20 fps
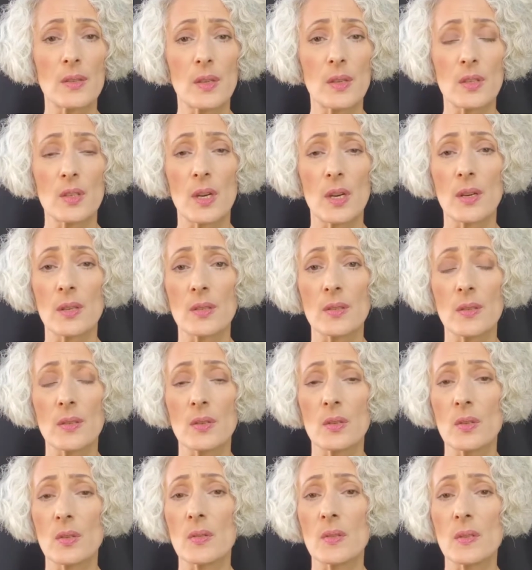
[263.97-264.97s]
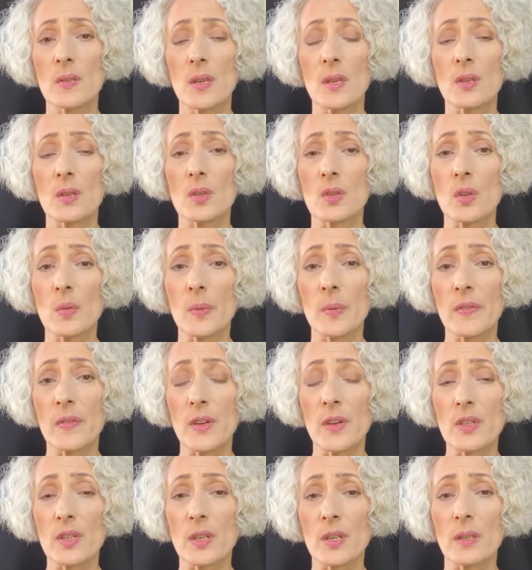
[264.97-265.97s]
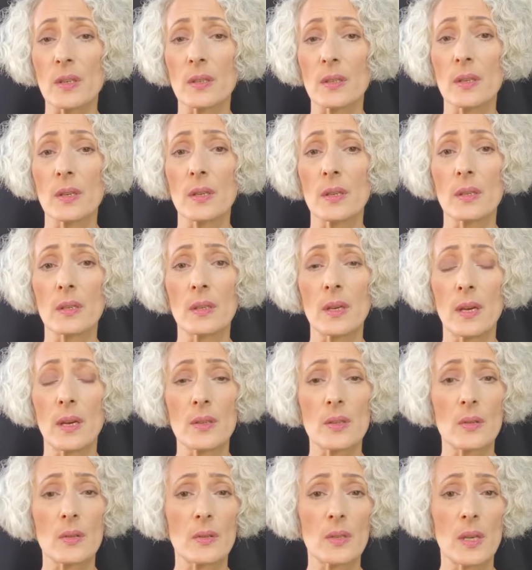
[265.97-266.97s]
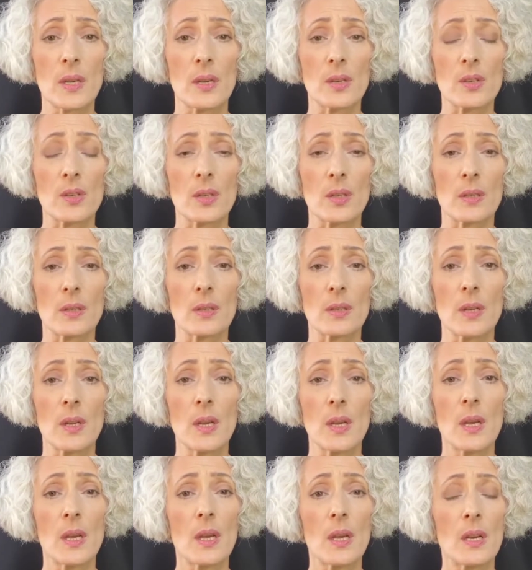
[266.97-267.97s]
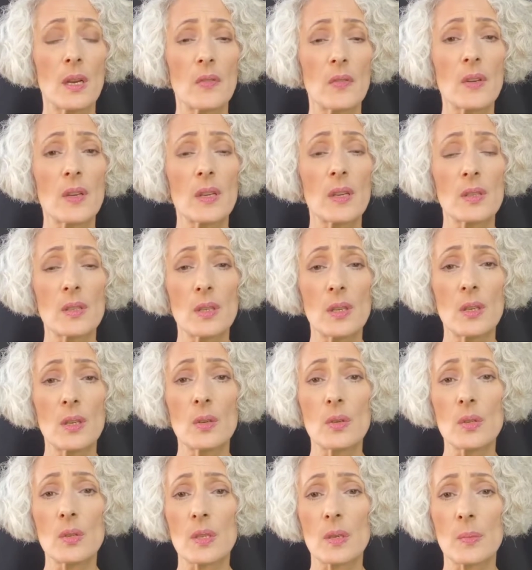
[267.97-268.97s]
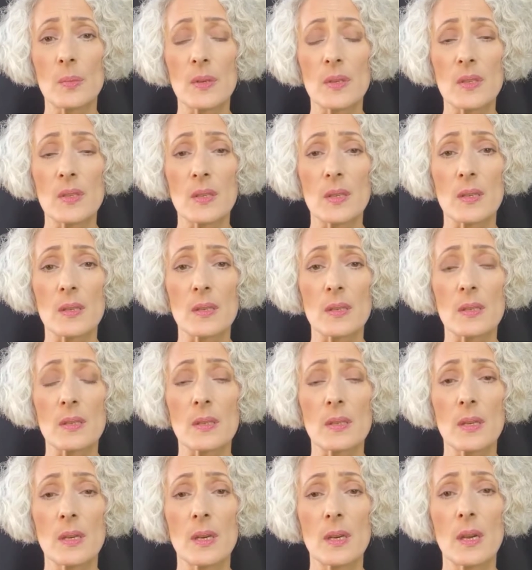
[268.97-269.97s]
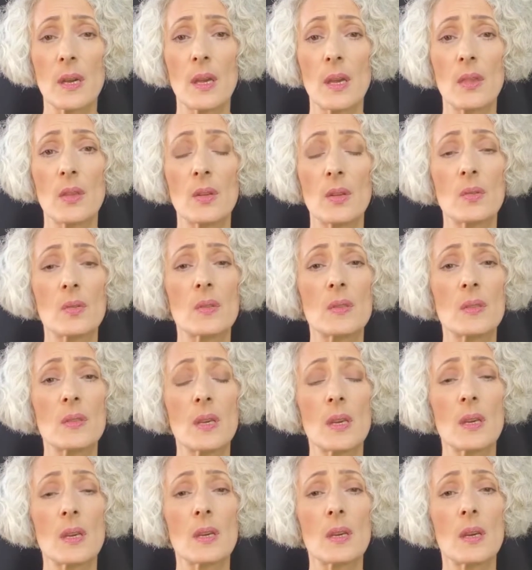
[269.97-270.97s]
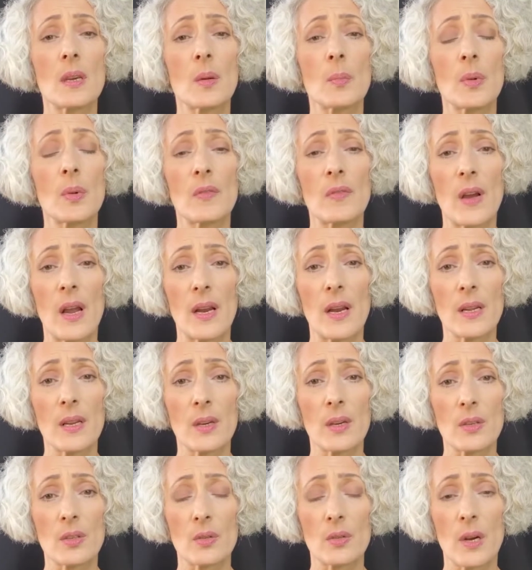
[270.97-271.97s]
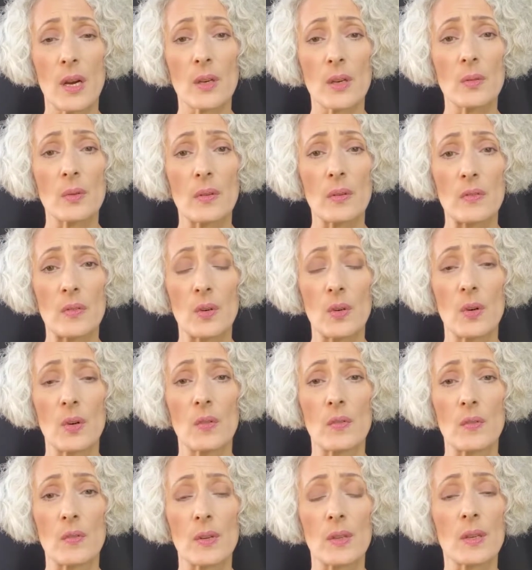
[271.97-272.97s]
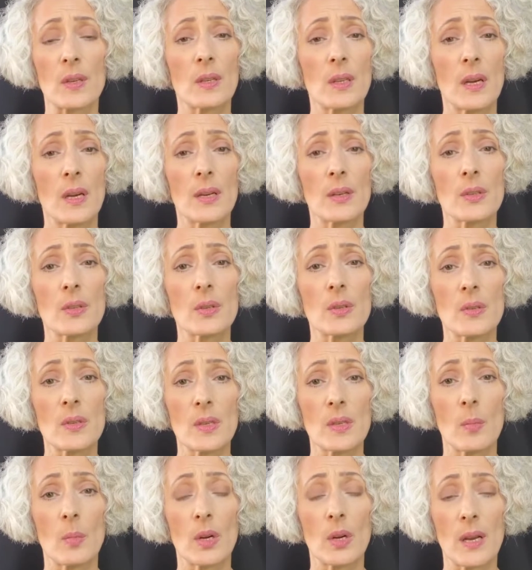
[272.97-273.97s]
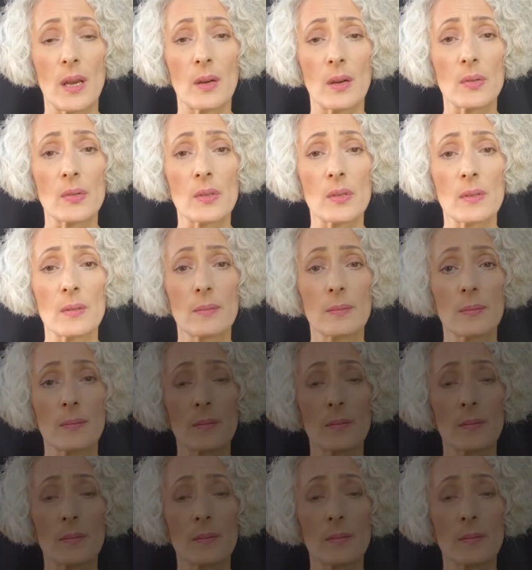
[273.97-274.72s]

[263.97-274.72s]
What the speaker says: suggest that you seek supervision, consultation, and if it continues to persist, that you seek providing a direct referral for the client to someone else.